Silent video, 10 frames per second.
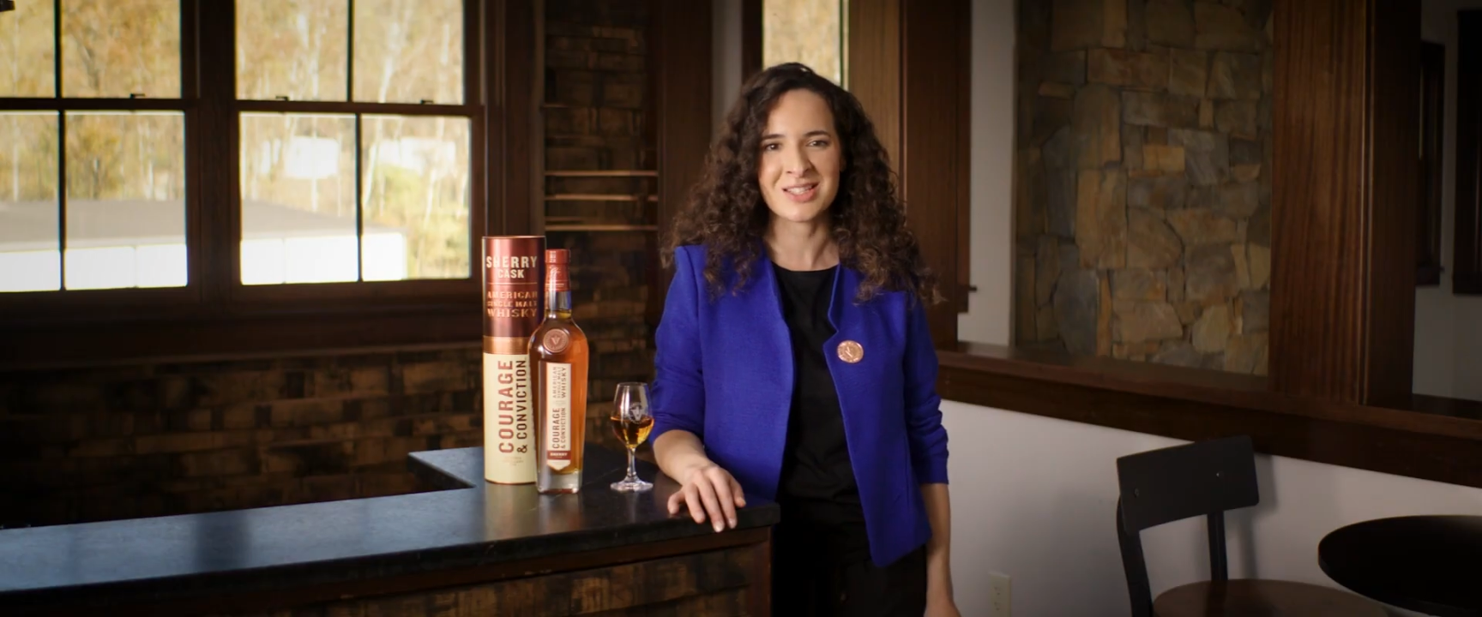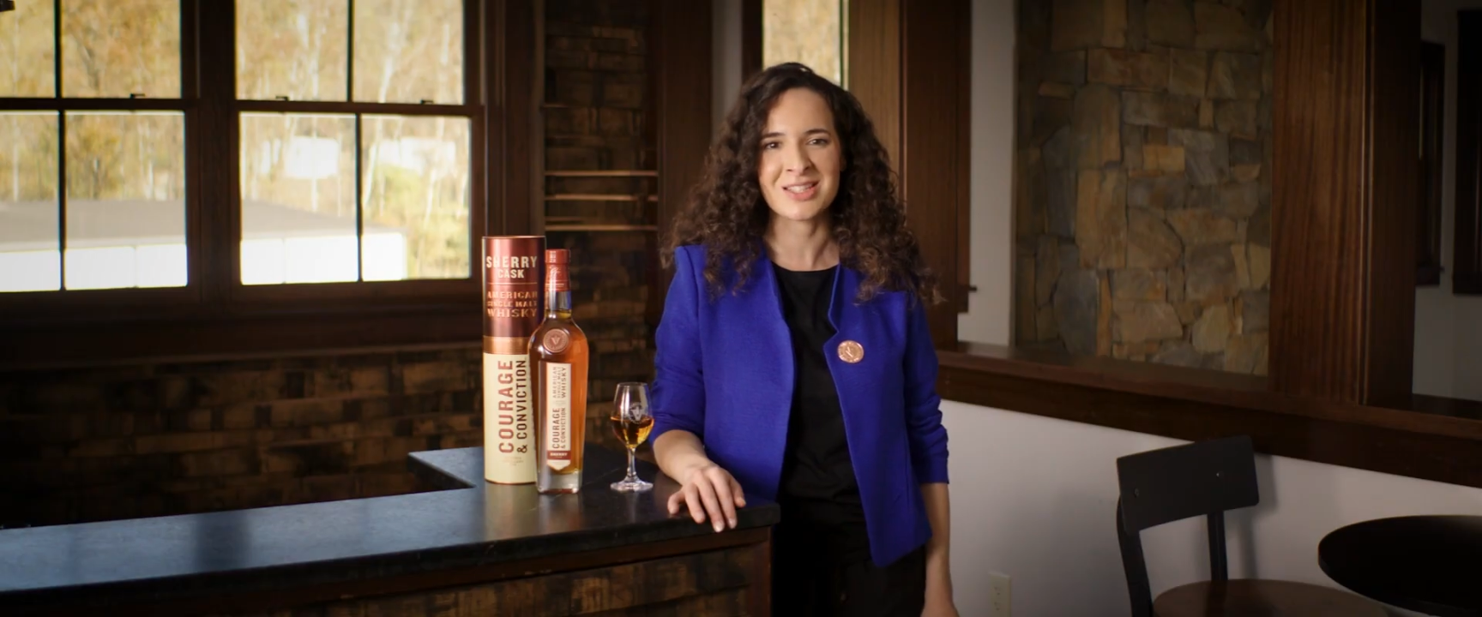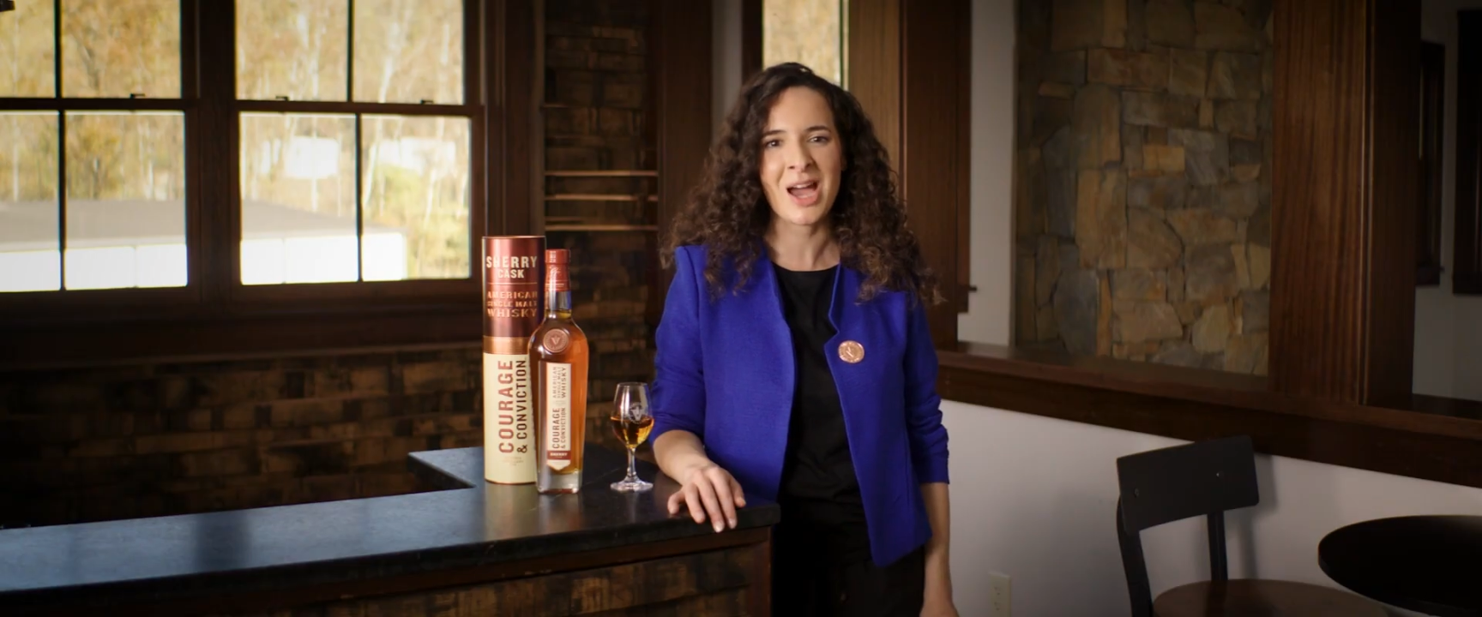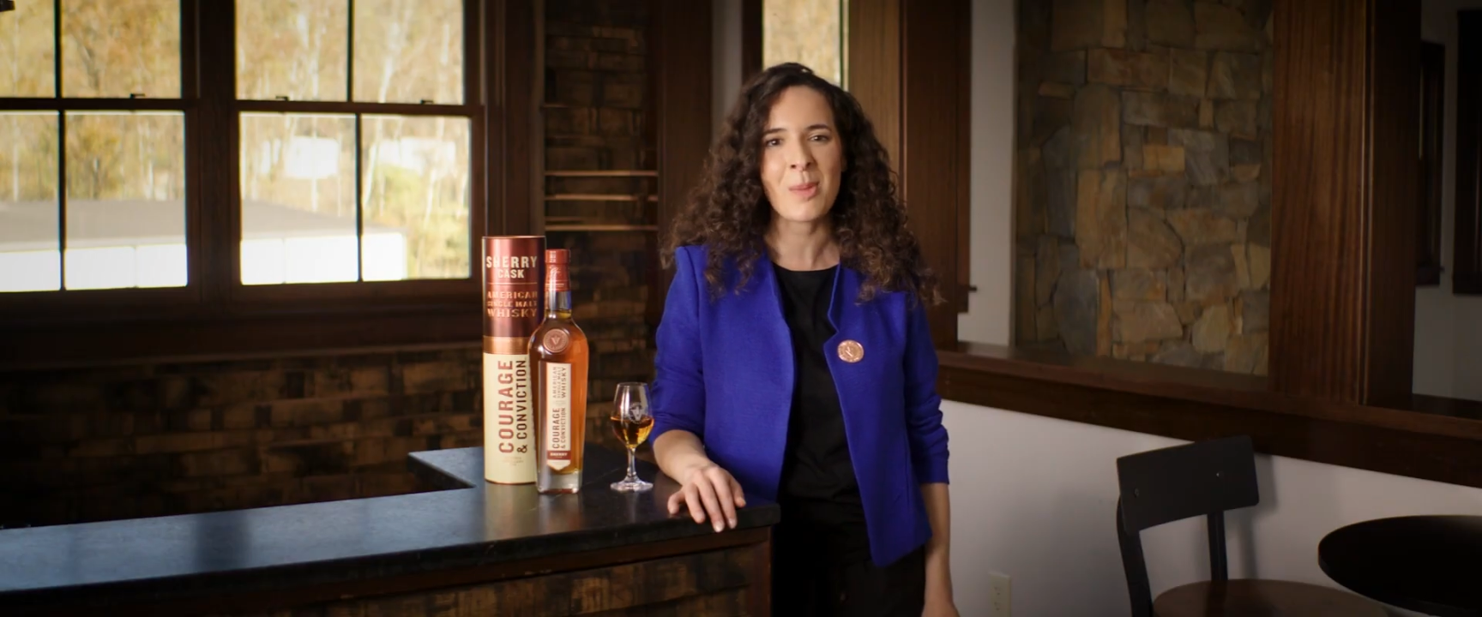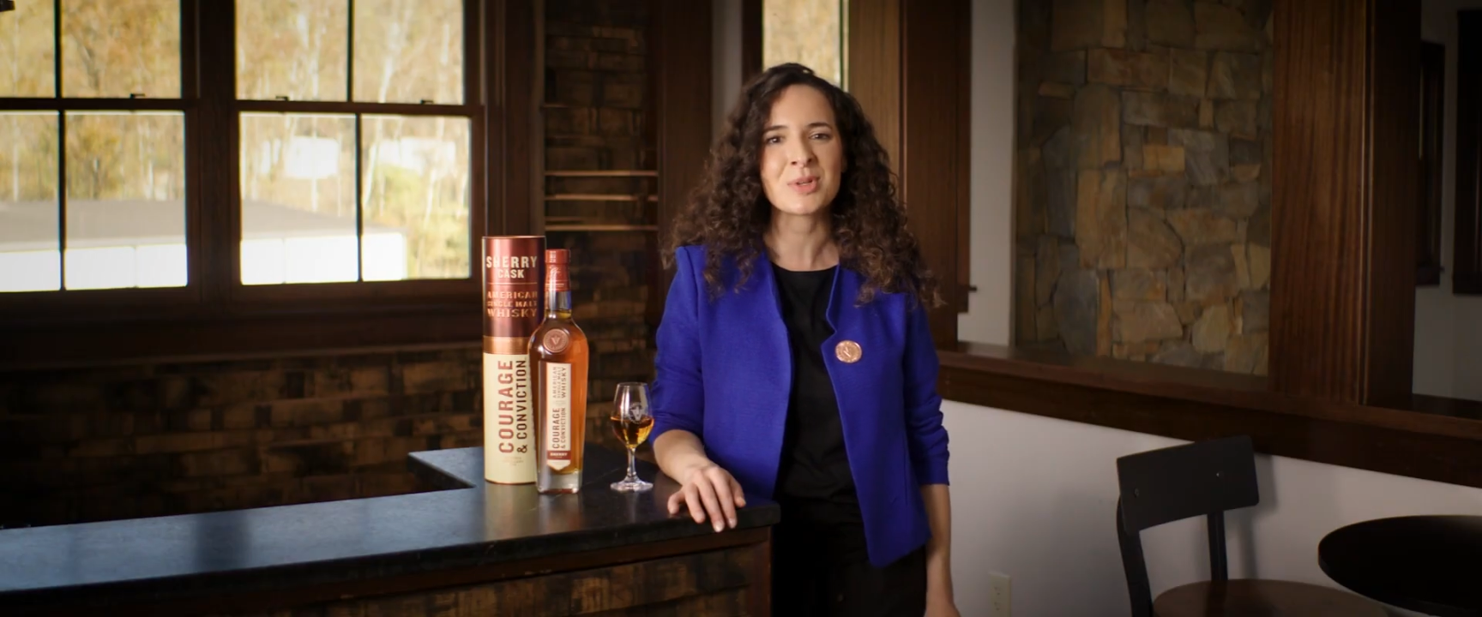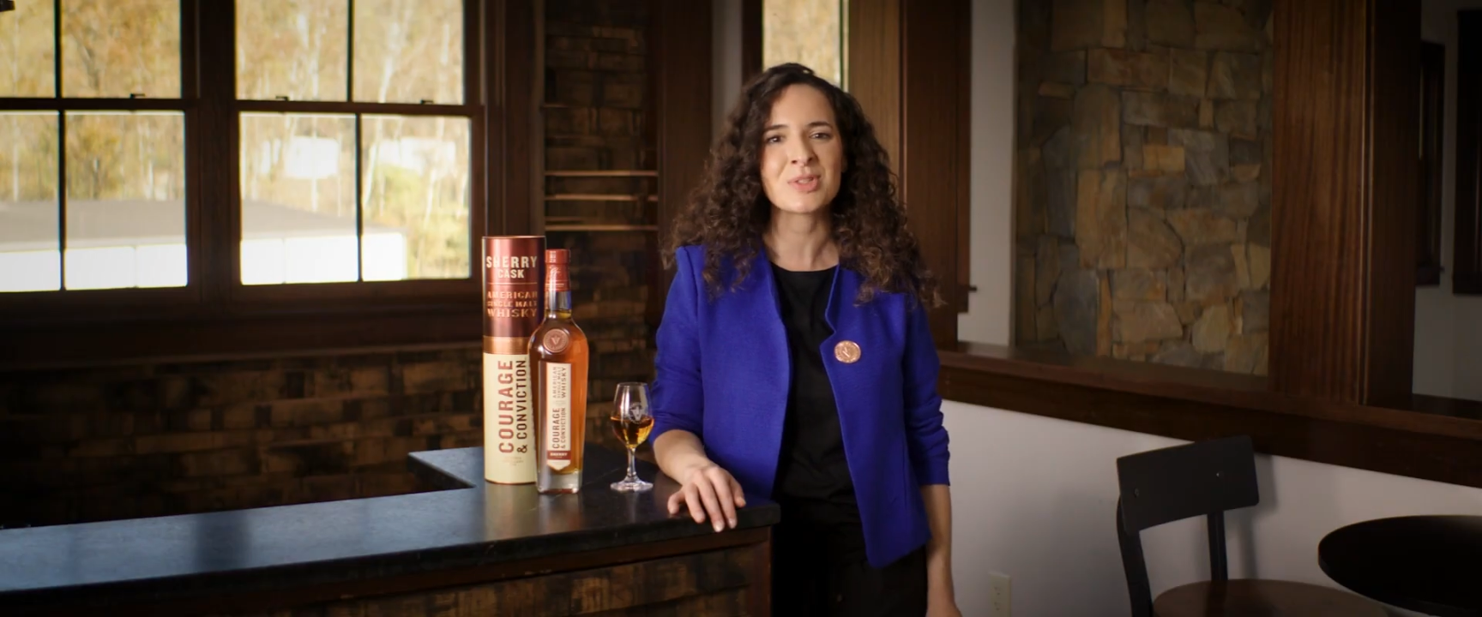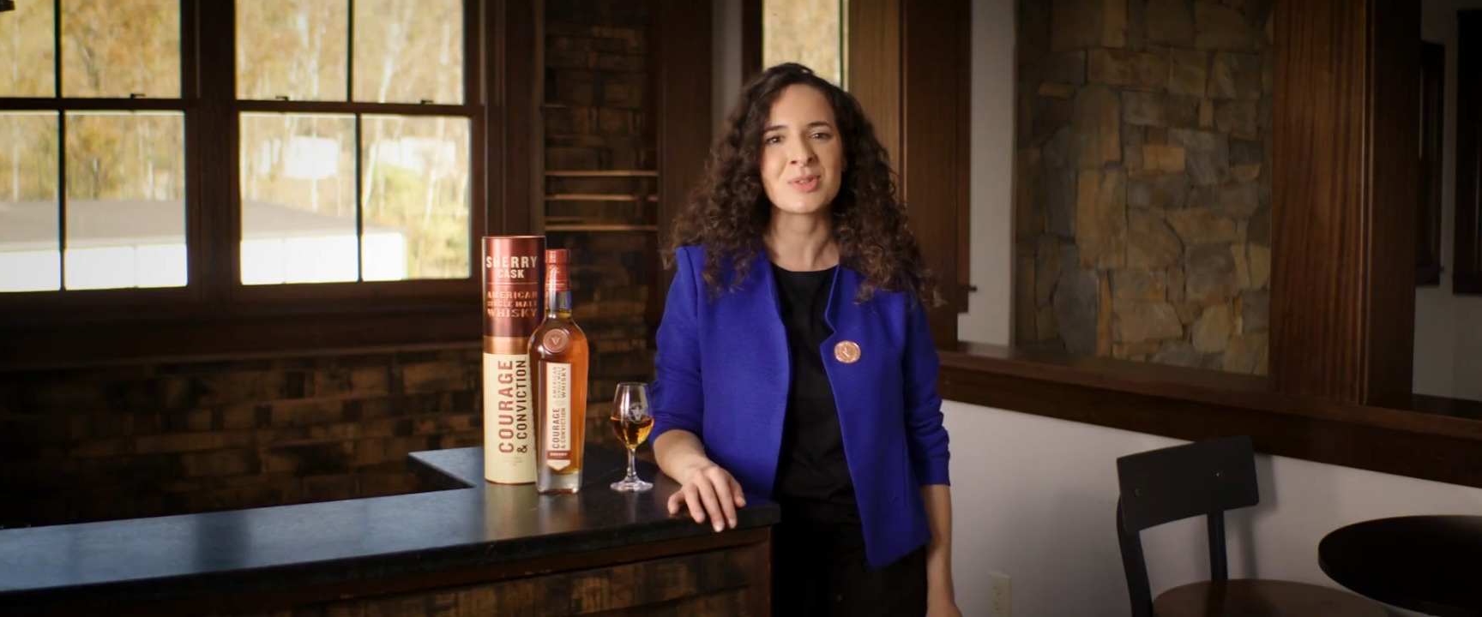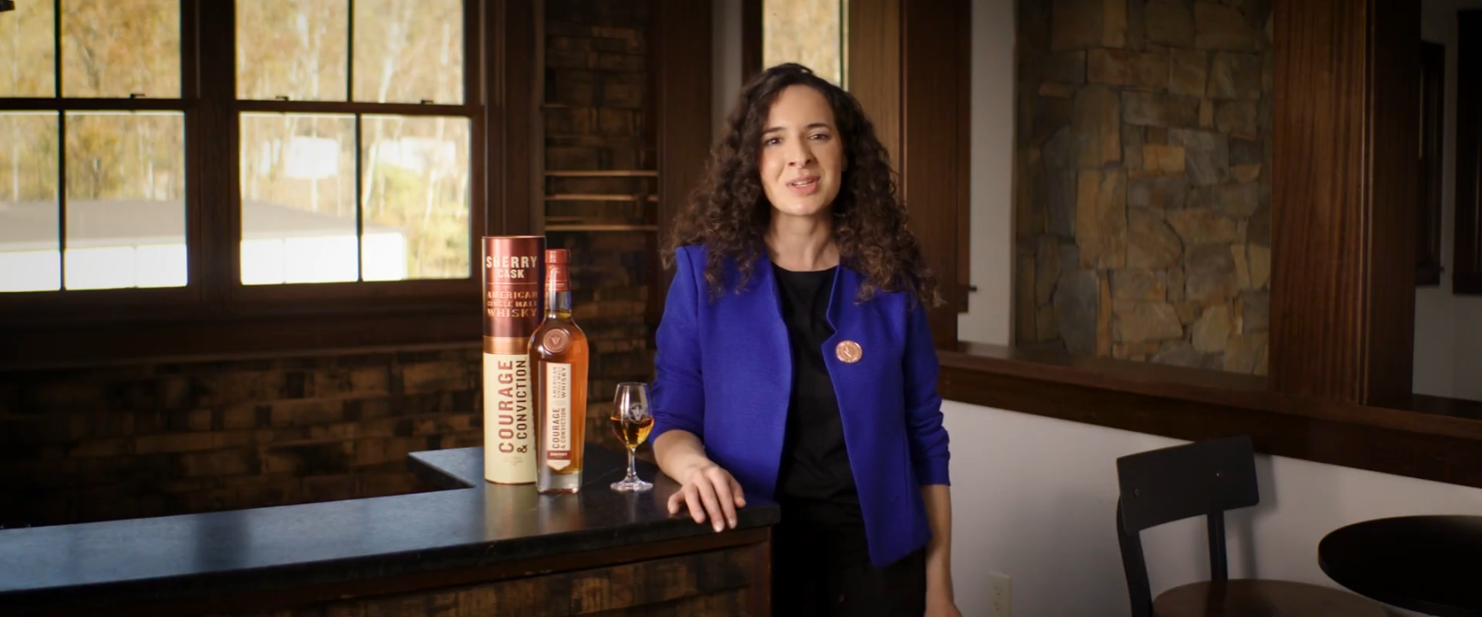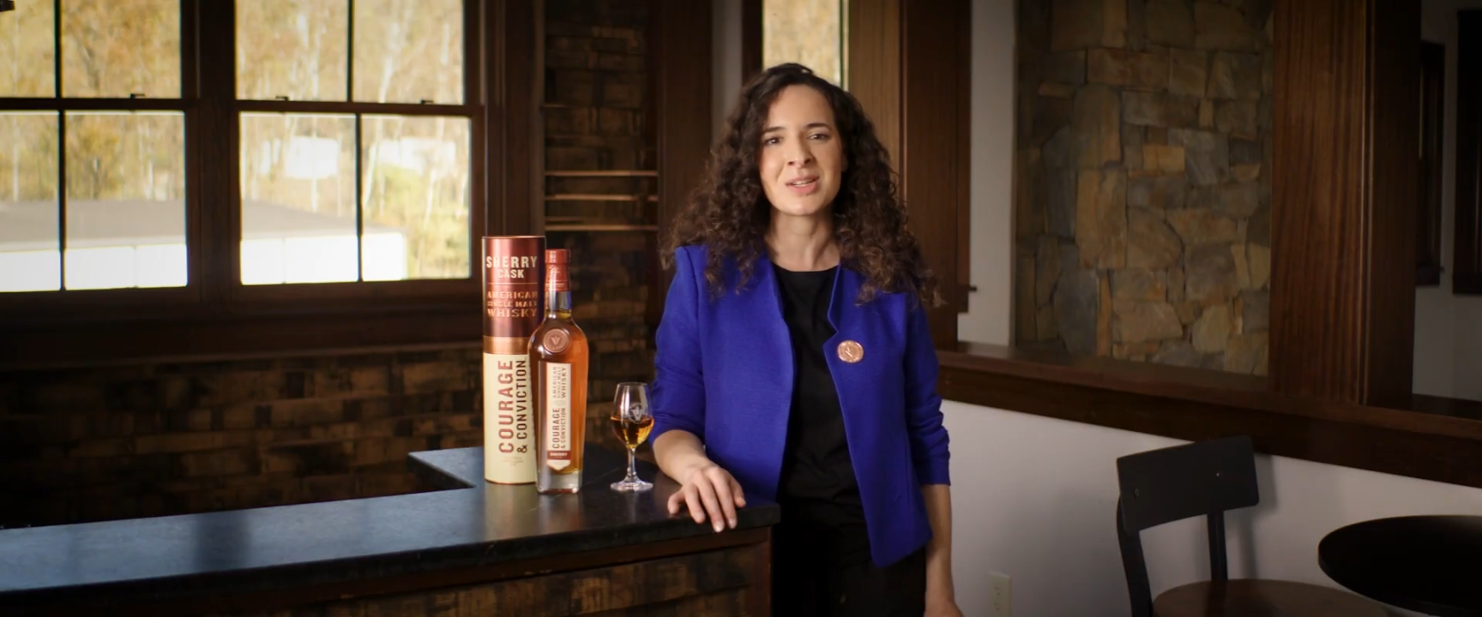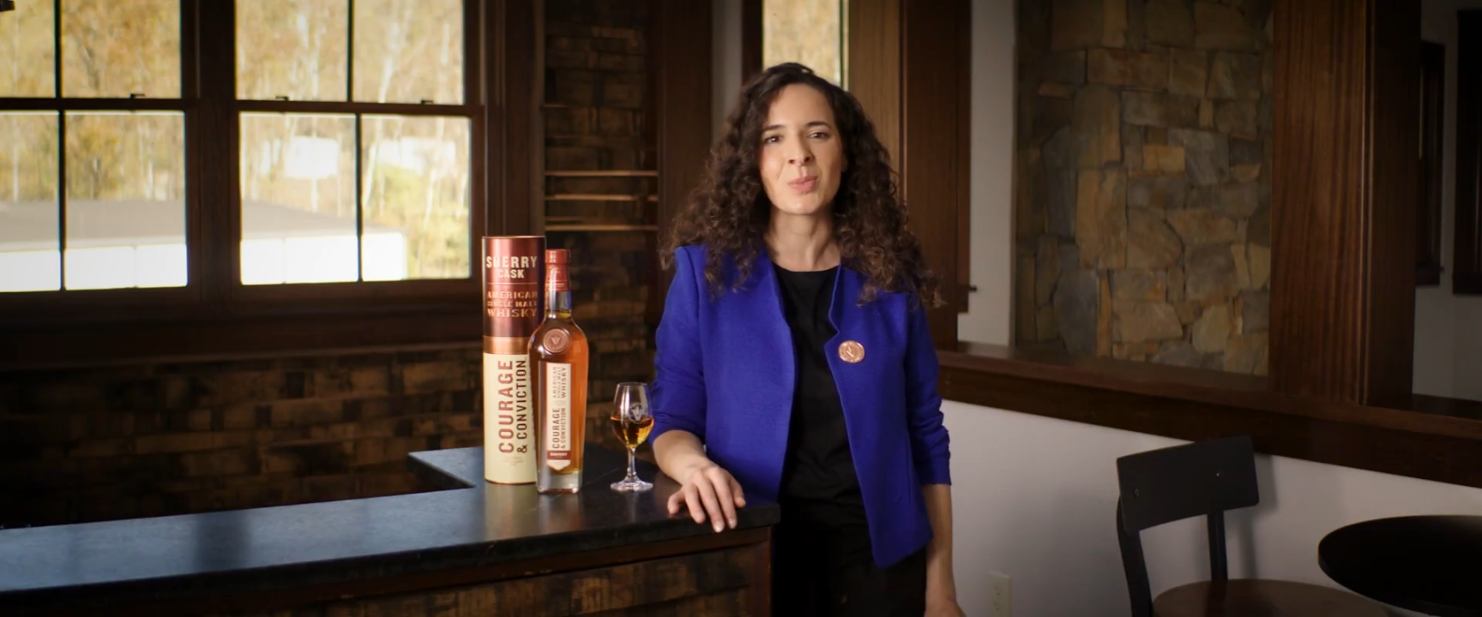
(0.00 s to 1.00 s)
is the opportunity to